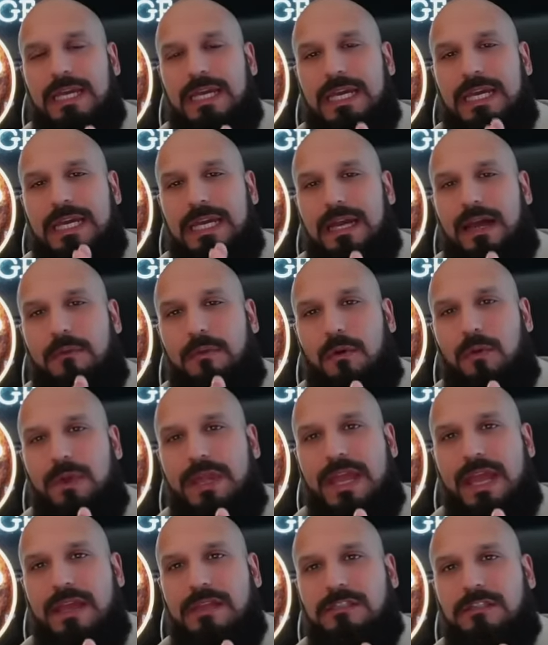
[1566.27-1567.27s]
How about
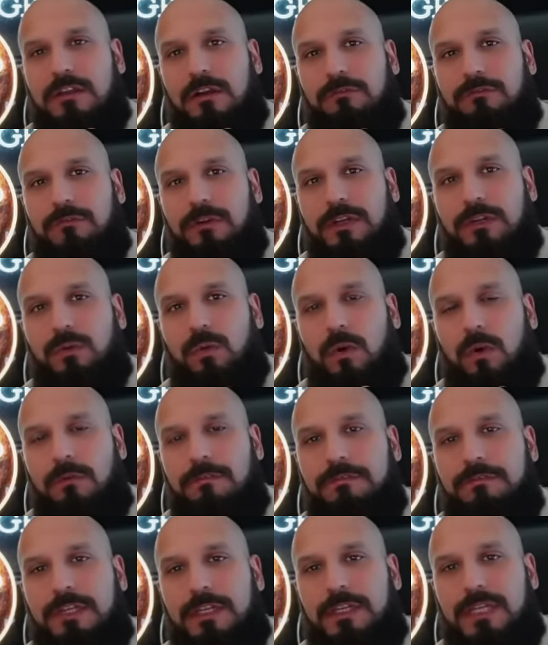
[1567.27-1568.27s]
we ask our friend
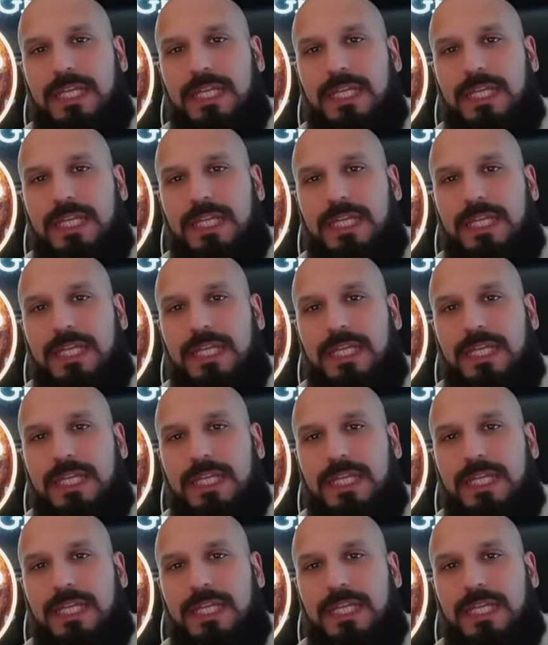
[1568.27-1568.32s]
Wolfie